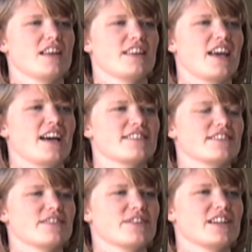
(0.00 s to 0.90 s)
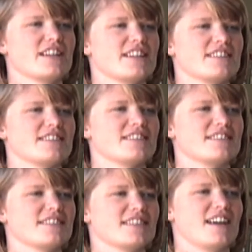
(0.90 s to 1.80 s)
Yeah, delivering
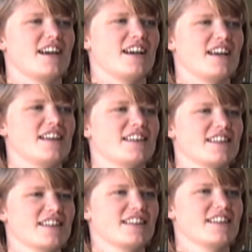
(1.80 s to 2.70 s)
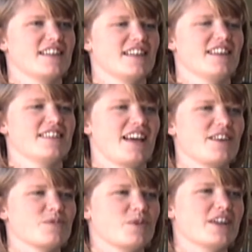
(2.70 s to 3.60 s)
is, uh, that
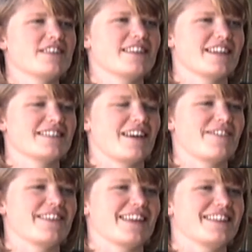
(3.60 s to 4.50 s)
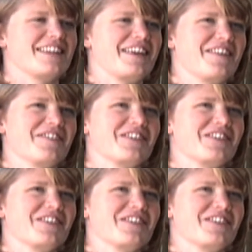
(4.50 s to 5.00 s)
is one thing definitely, I think